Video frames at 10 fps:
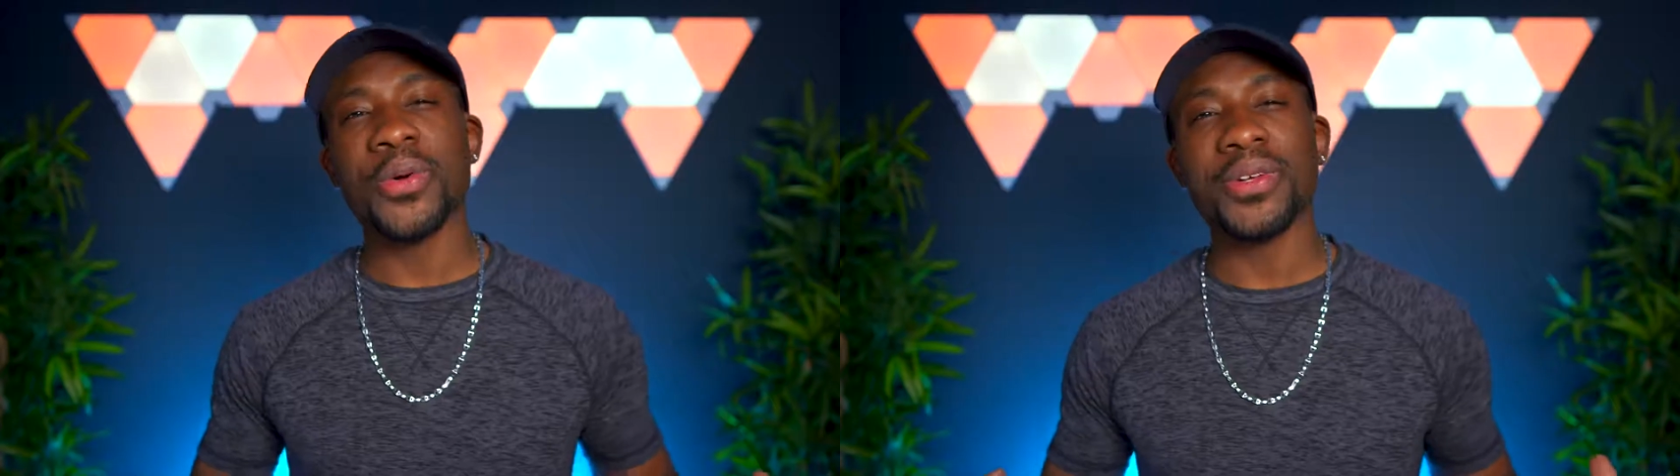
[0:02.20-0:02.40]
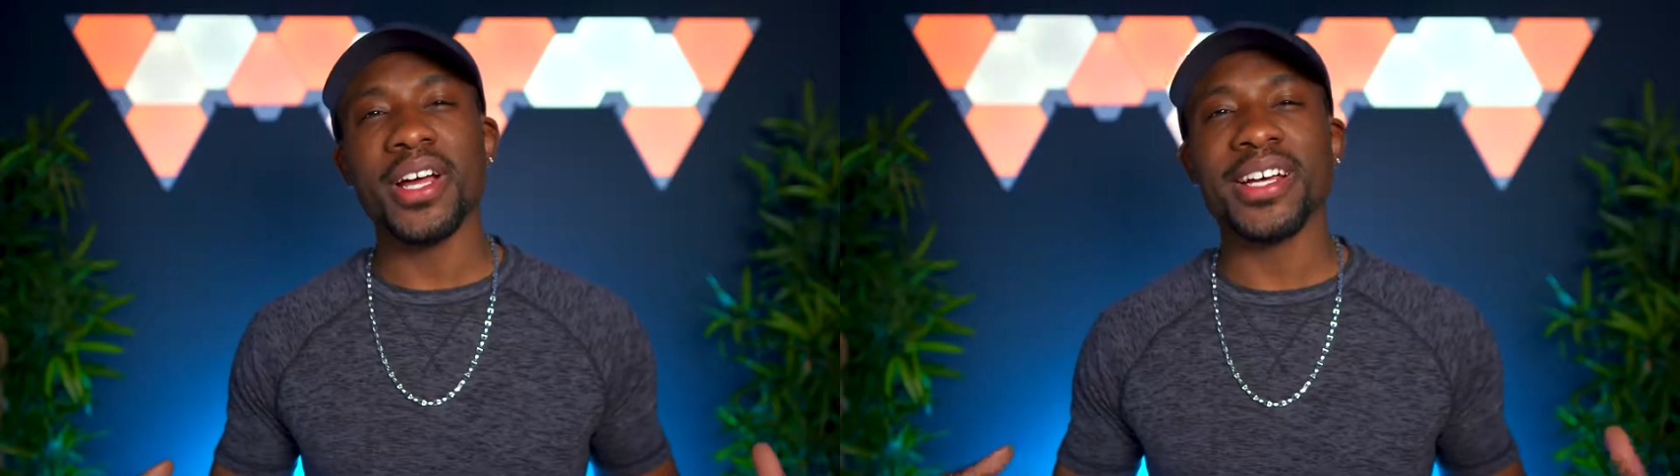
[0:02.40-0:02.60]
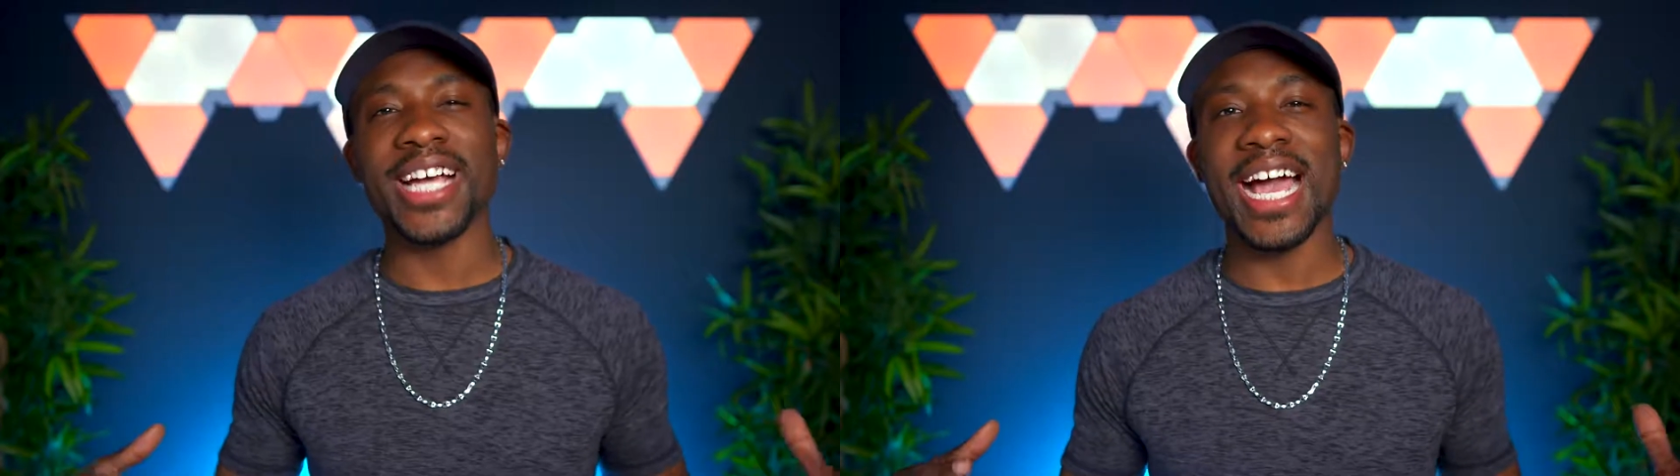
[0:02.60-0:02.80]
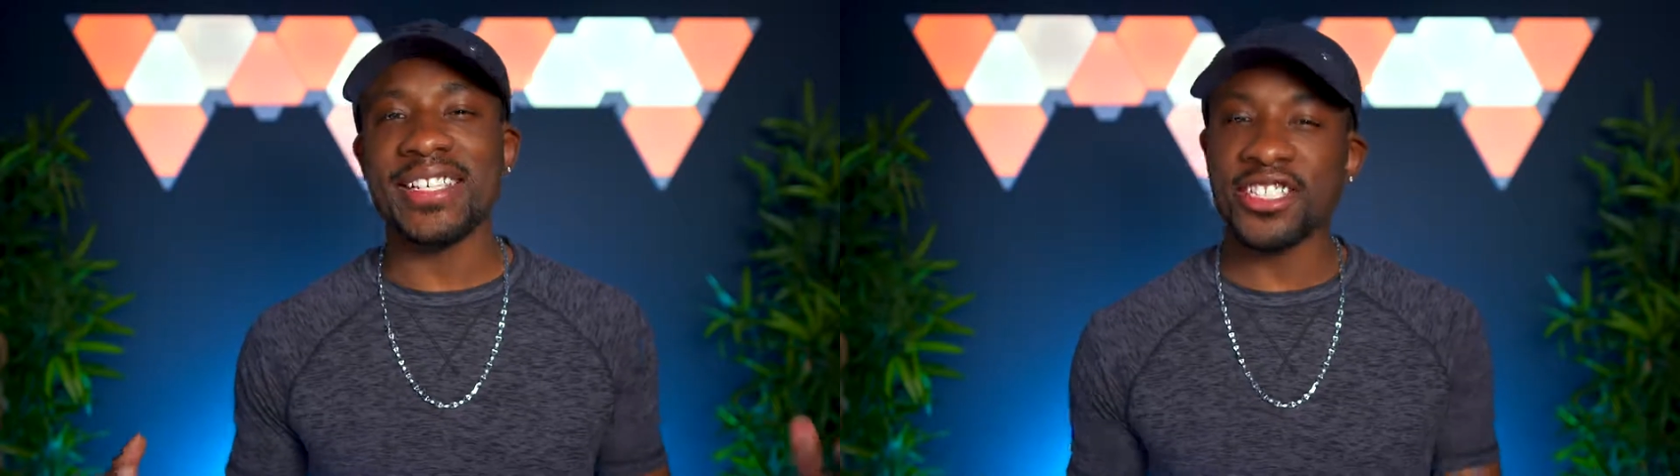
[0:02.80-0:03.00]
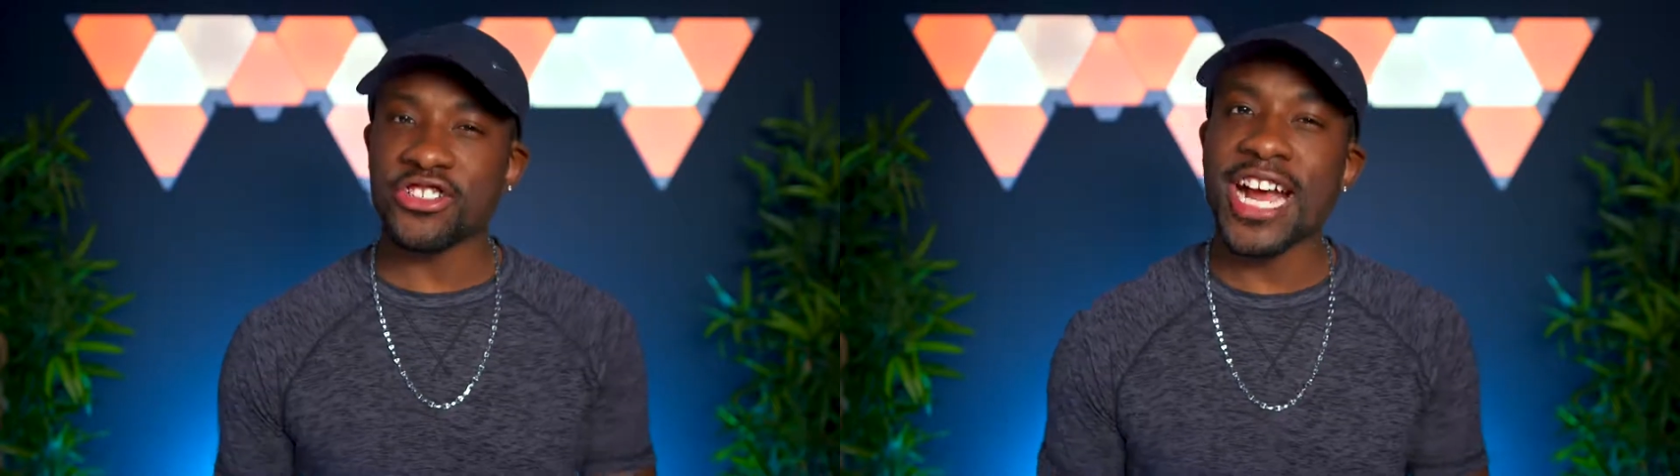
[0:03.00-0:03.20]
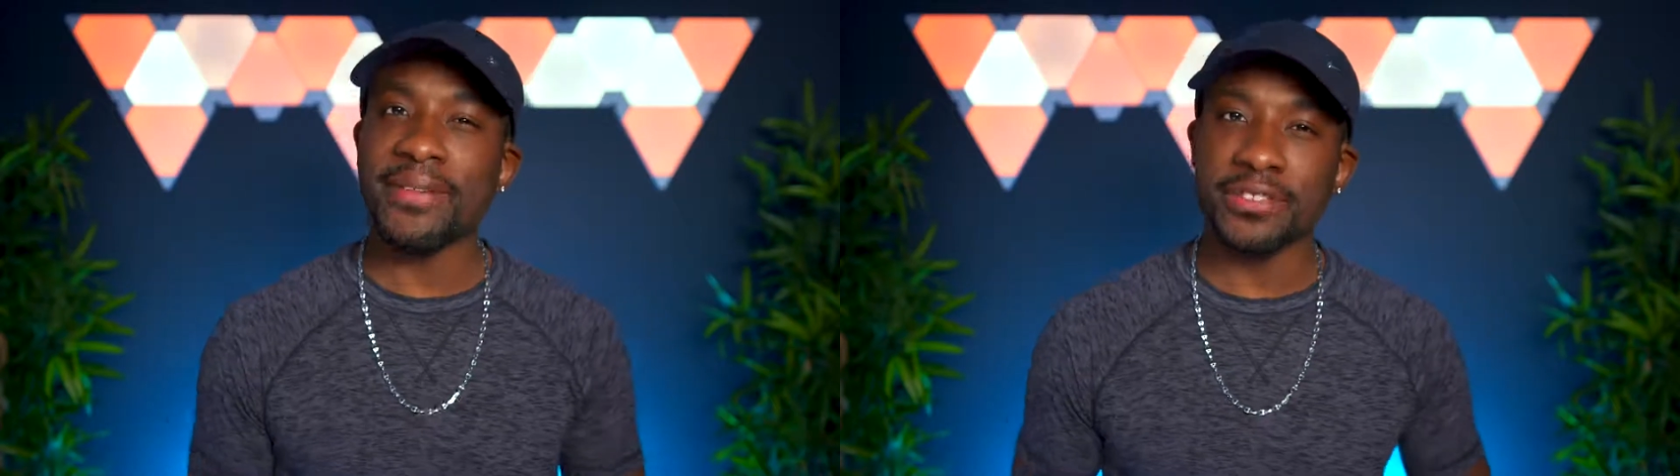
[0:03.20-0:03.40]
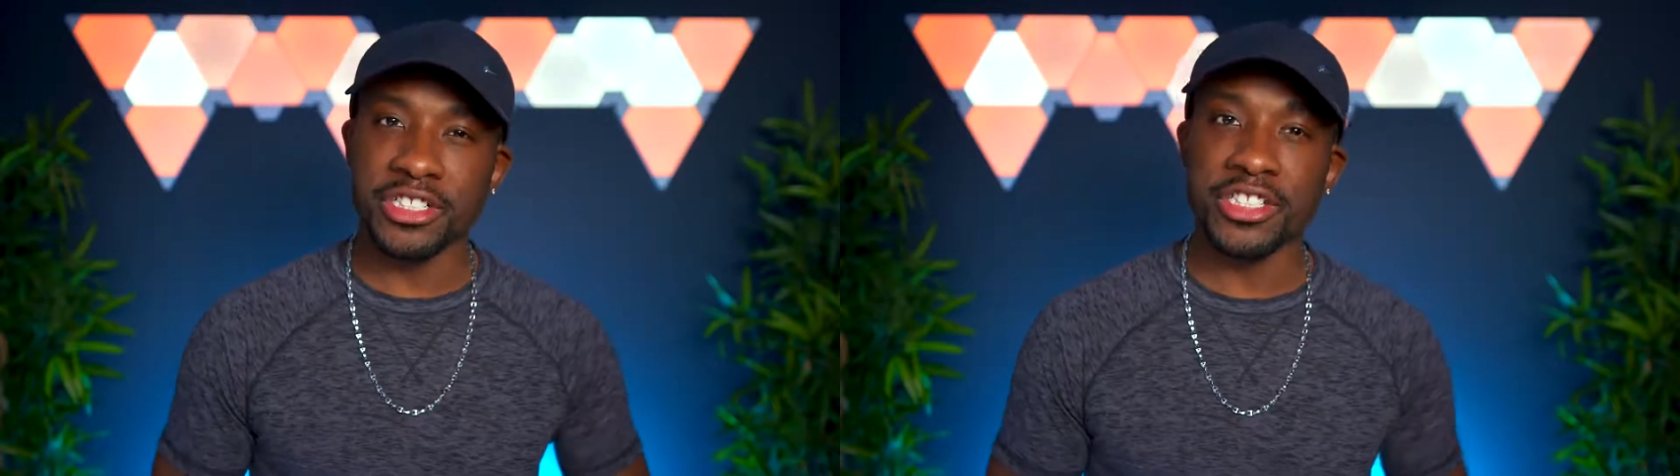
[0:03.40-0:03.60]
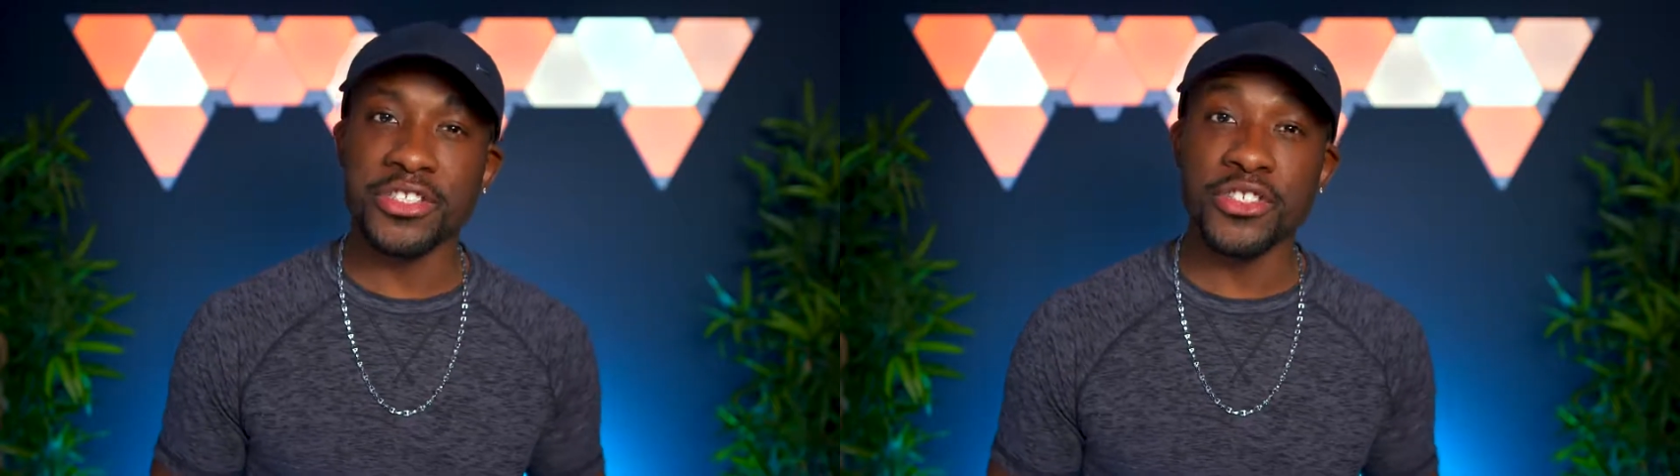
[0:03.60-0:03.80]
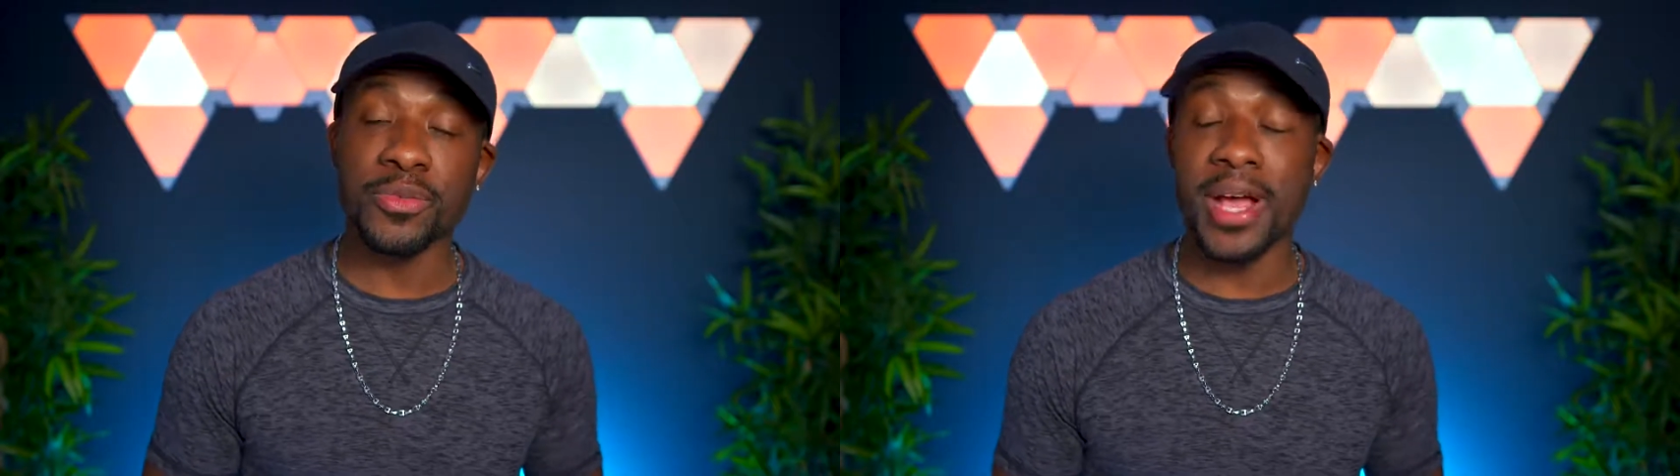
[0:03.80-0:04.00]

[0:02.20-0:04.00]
going on, guys? It's your average consumer,